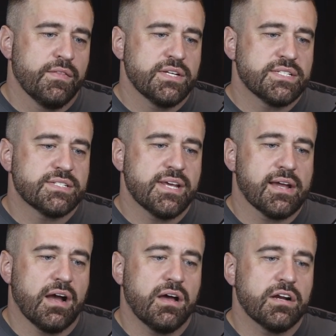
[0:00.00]
Then it says
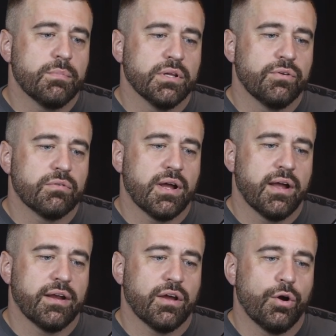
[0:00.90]
take a hot air balloon
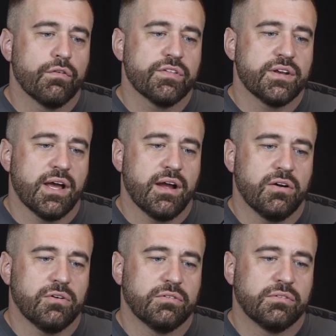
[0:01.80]
ride over the
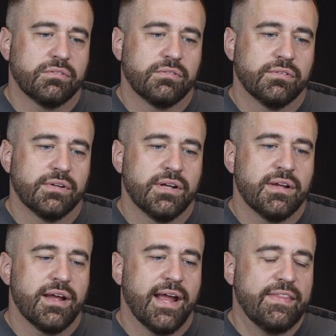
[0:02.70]
Nile
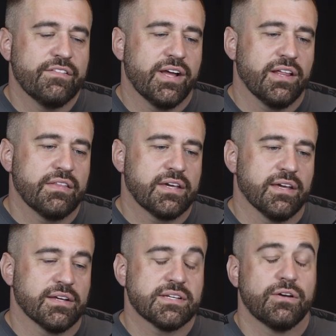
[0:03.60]
and the Valley of the
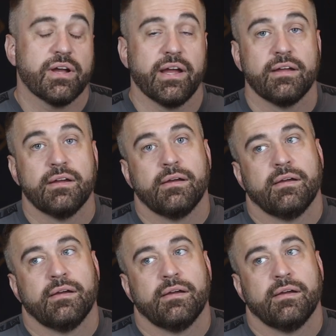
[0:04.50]
Kings. Okay.